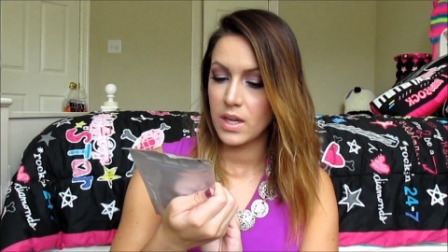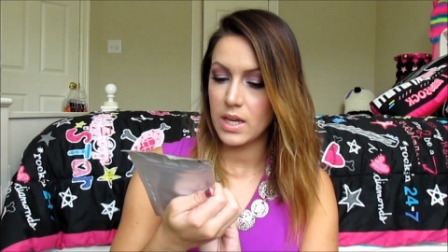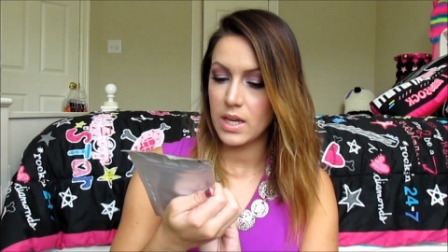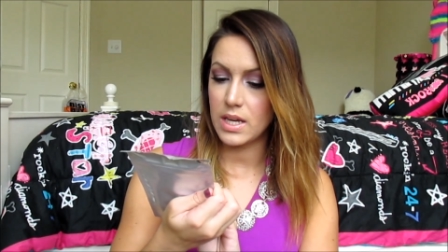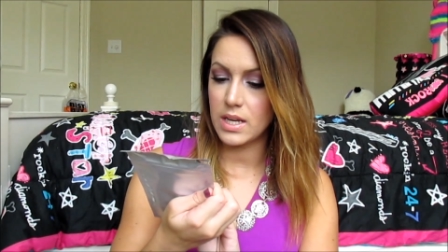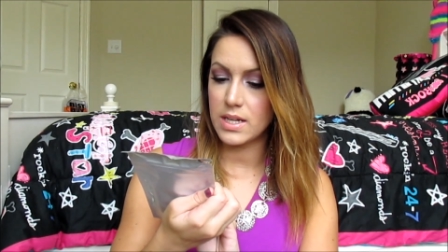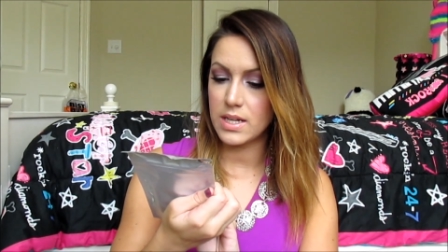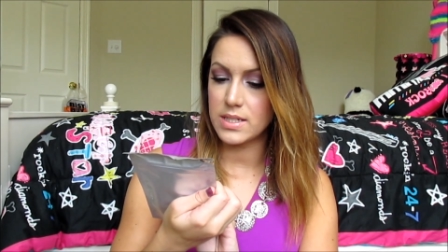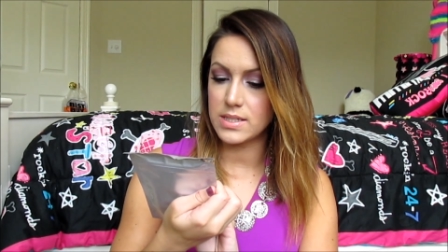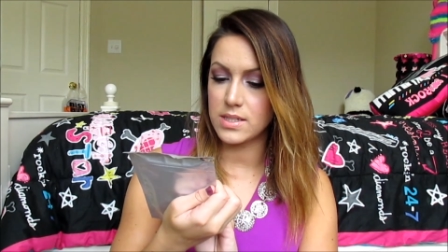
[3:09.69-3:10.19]

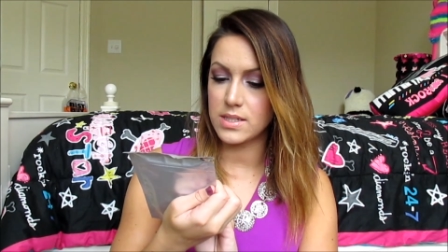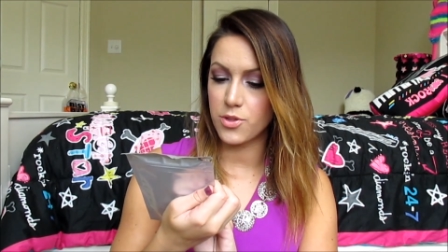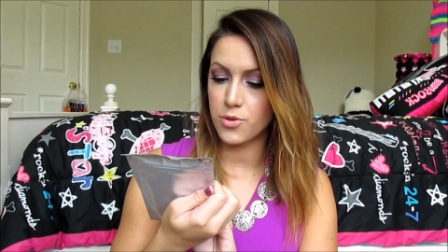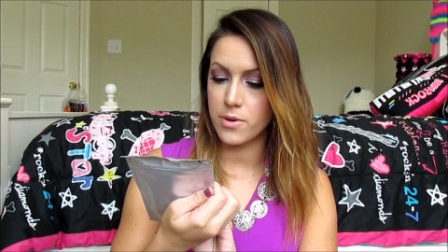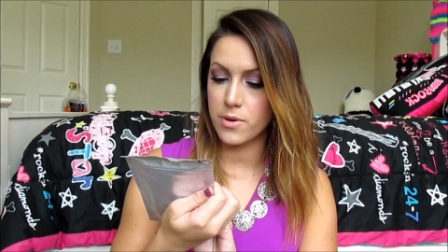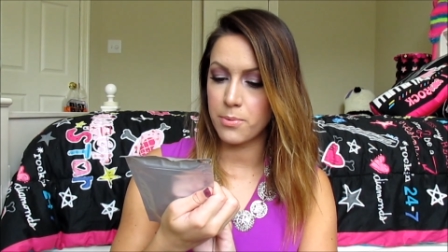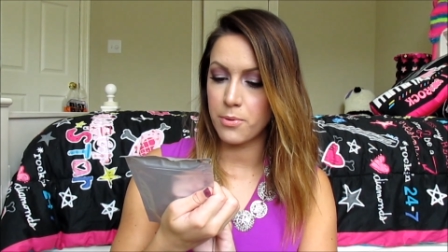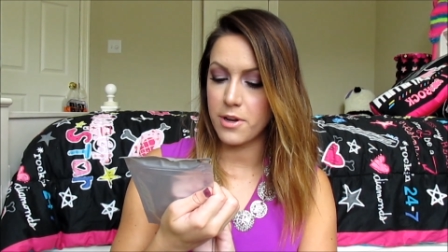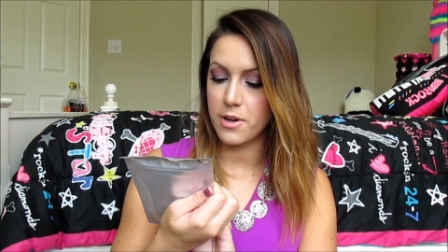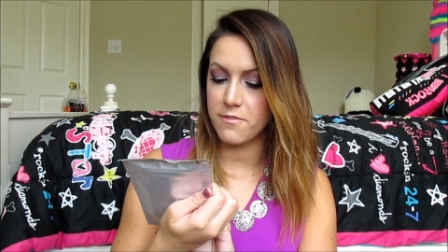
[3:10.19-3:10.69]
It is
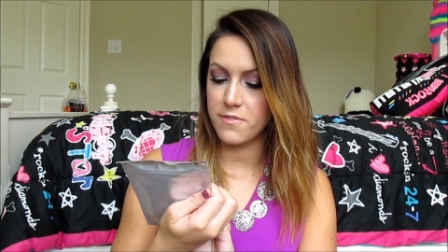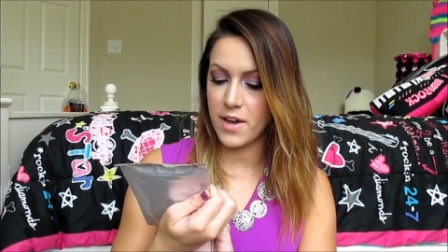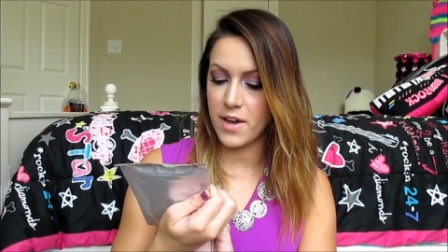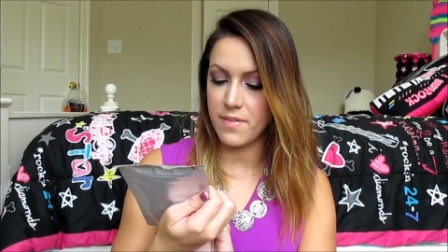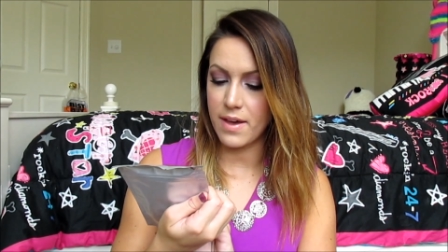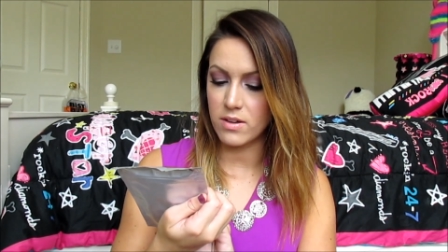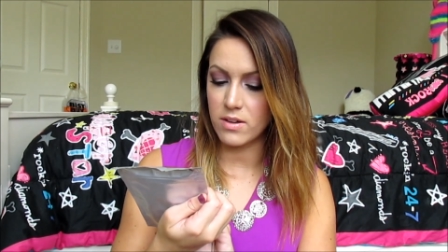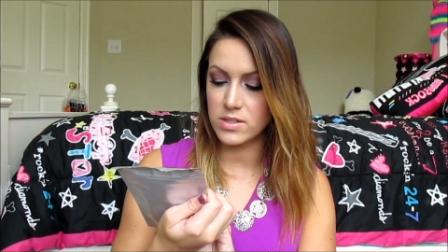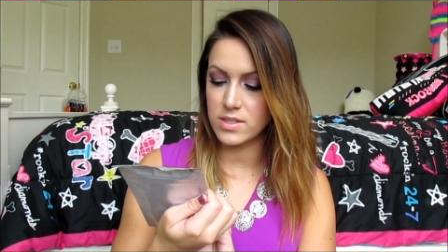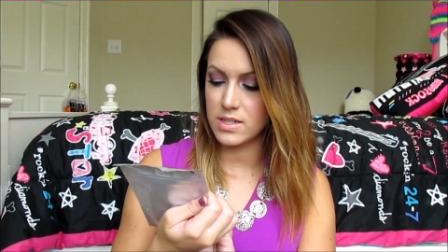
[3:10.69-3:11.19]
3.5
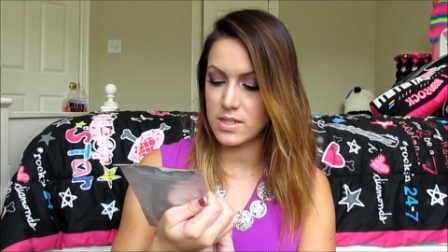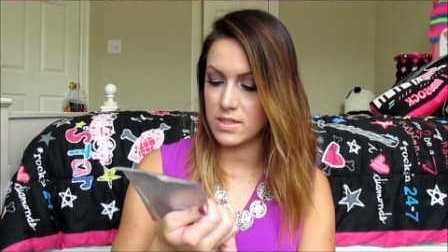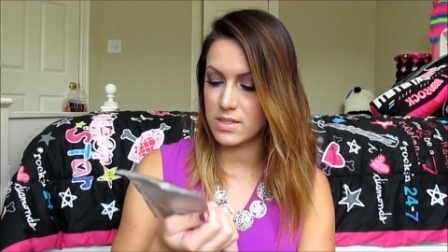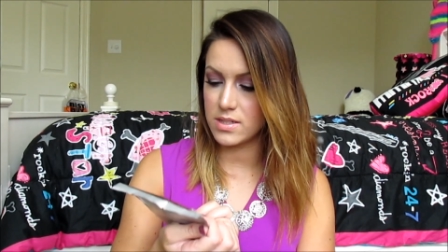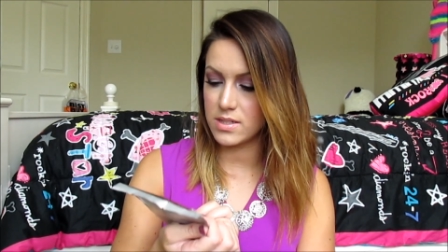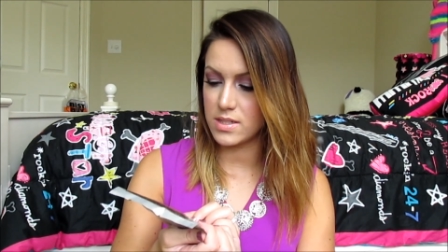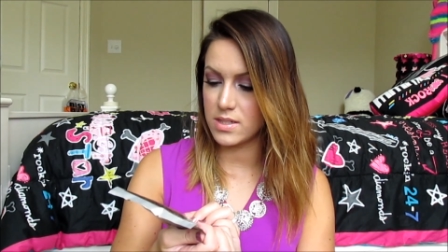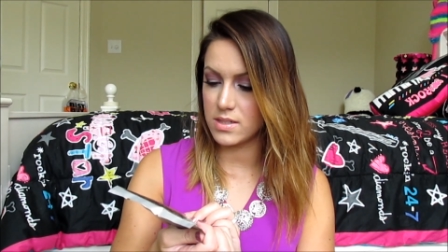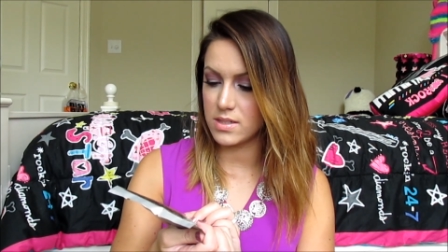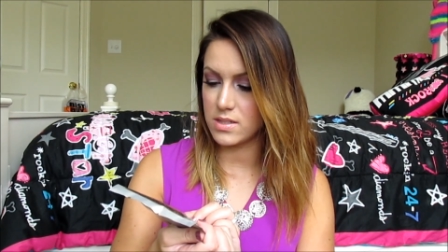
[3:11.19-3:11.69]

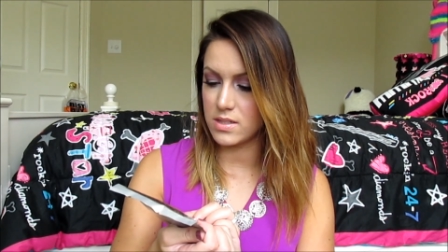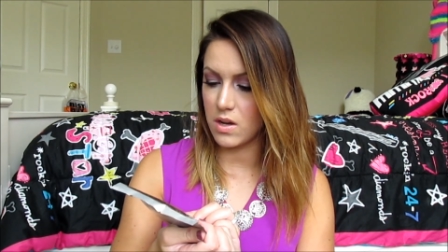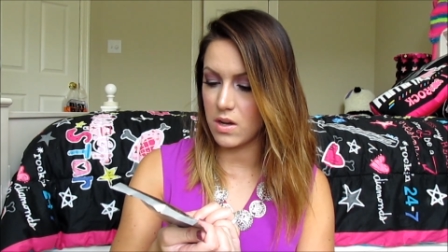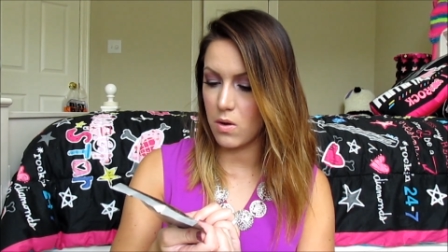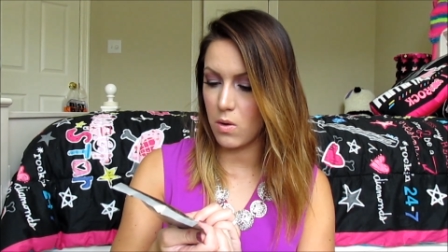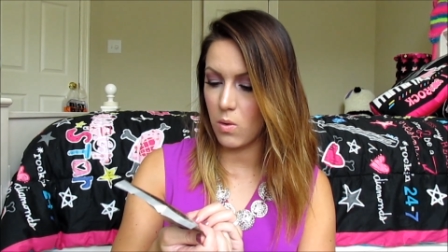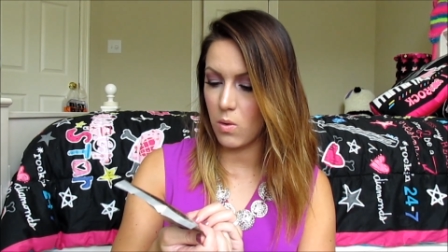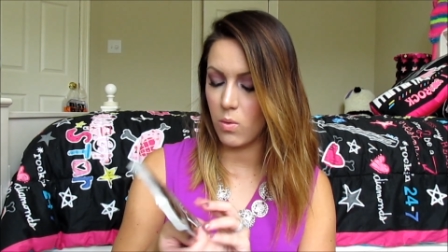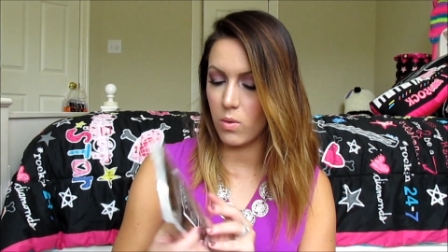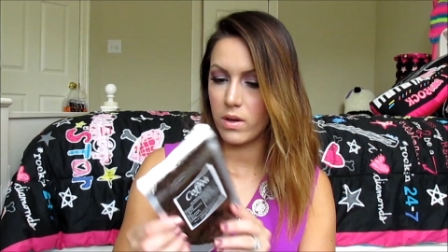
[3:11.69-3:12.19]
ounces,
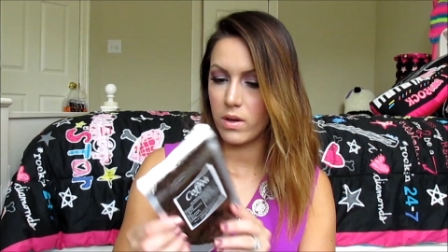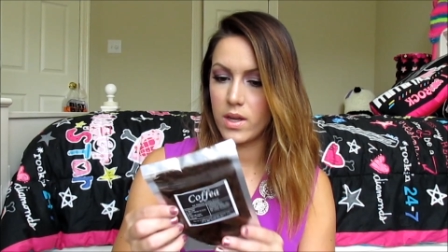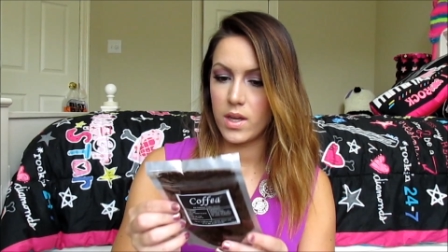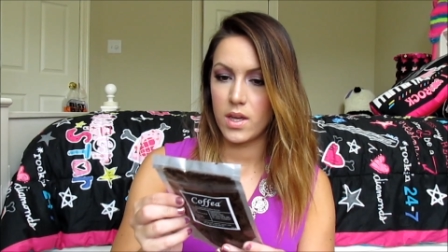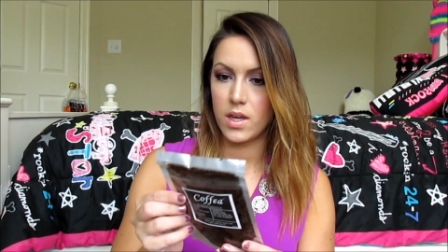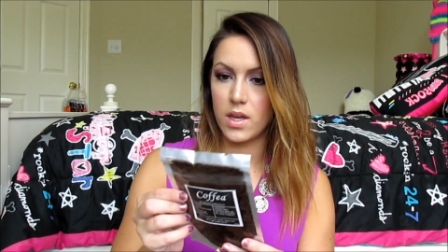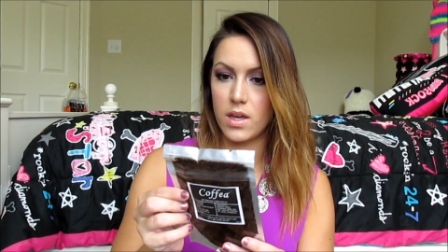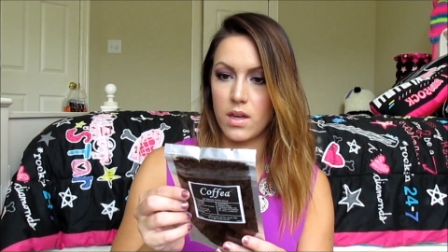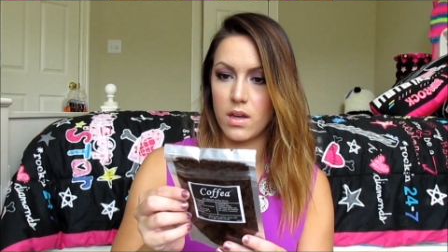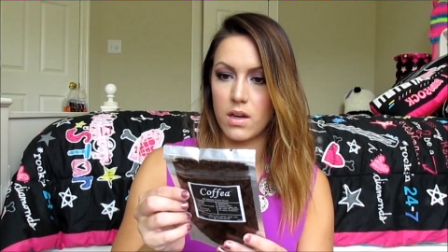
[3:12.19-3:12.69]
so
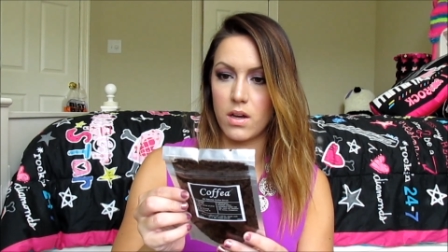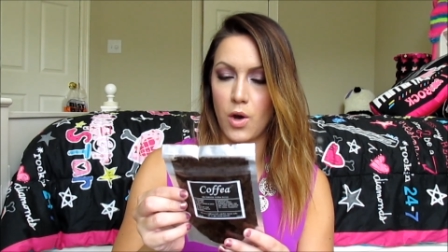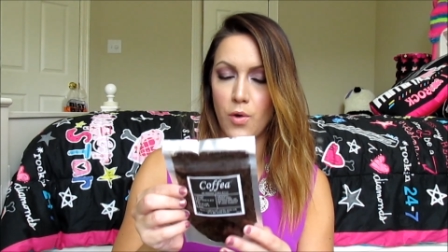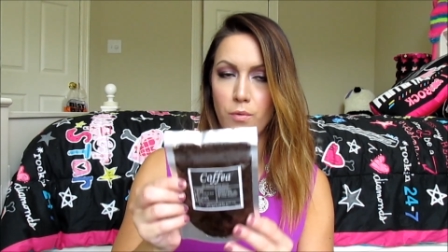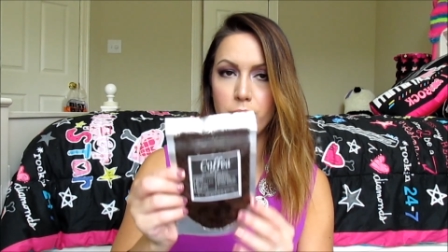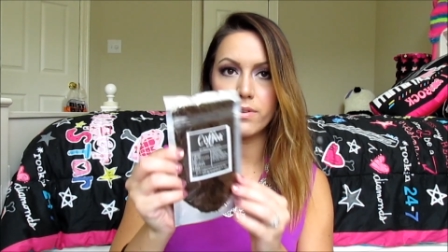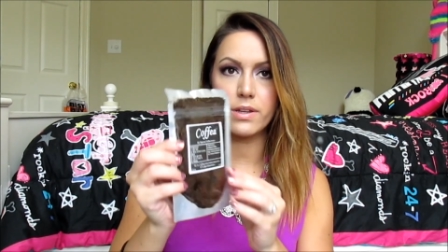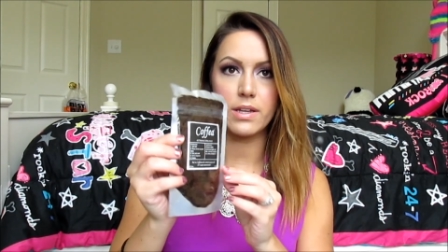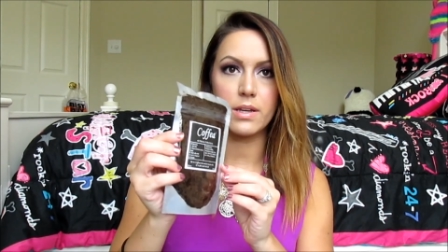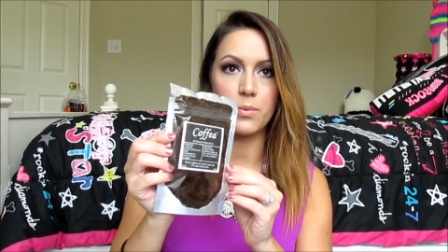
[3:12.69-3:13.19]

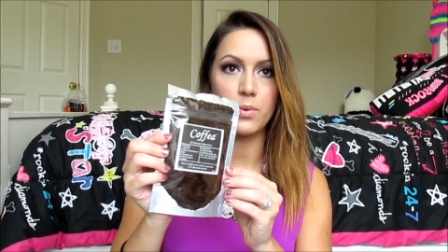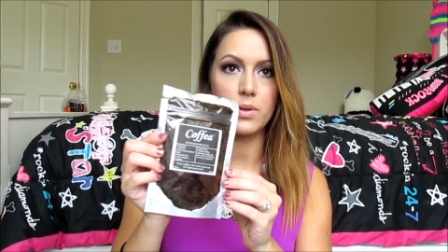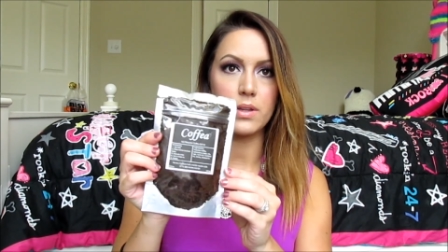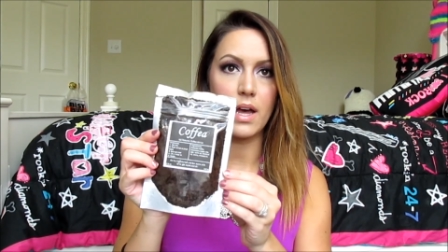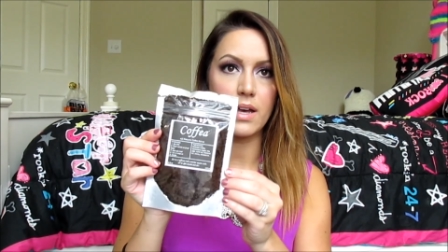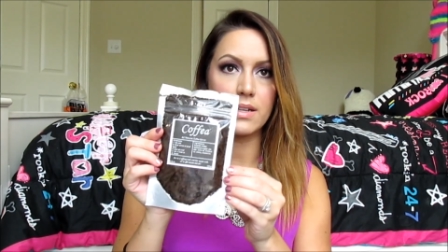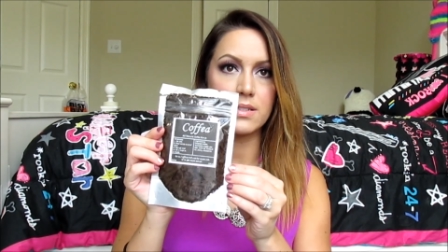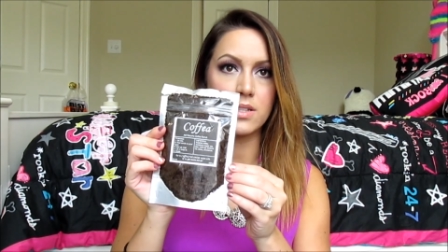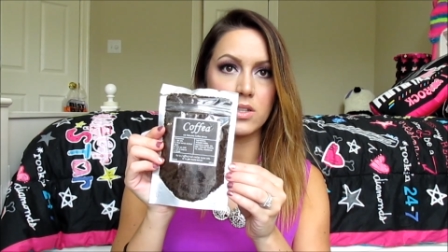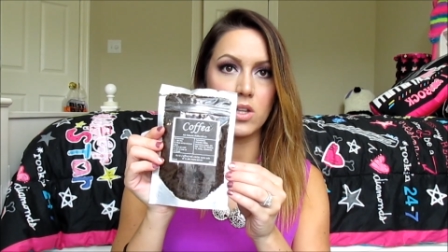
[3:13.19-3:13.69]
hopefully it will
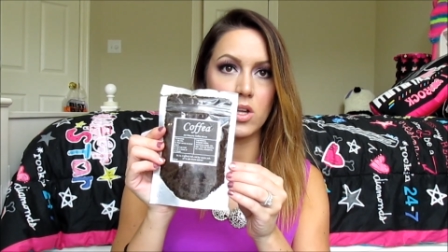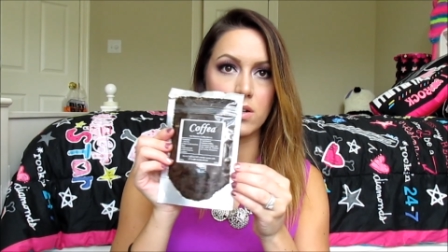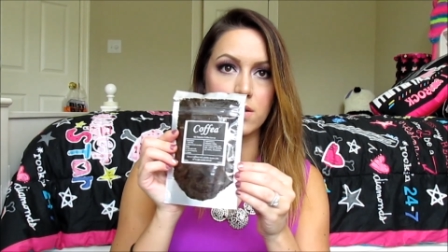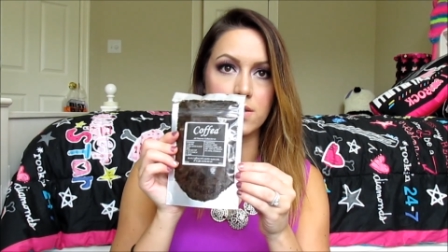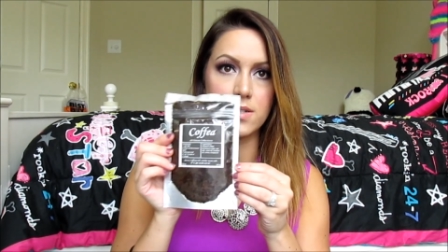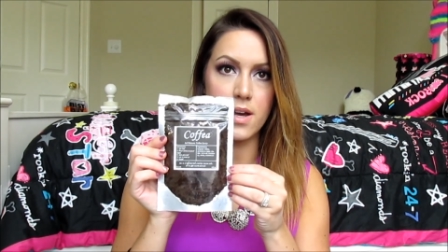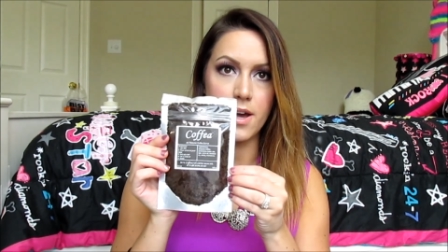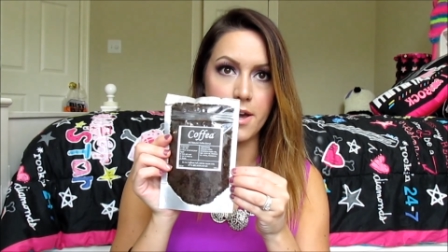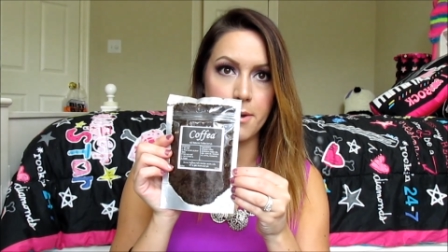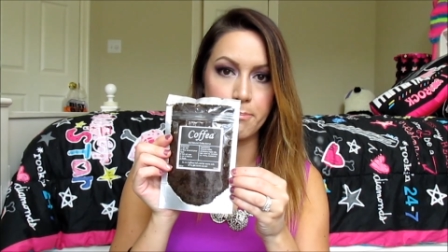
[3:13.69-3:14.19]
last a long
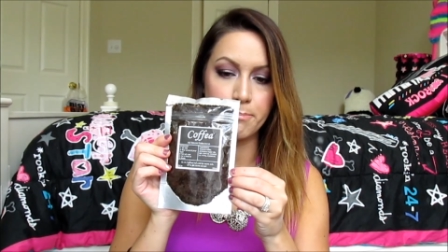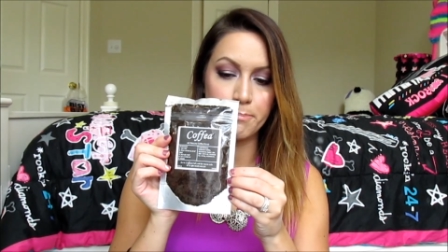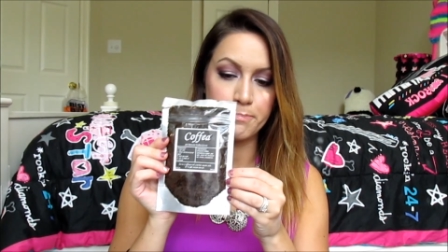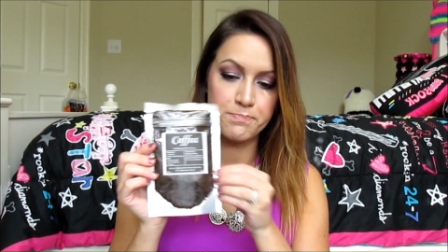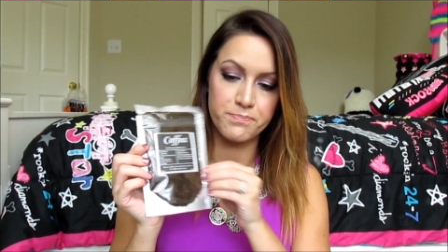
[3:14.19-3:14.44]
time.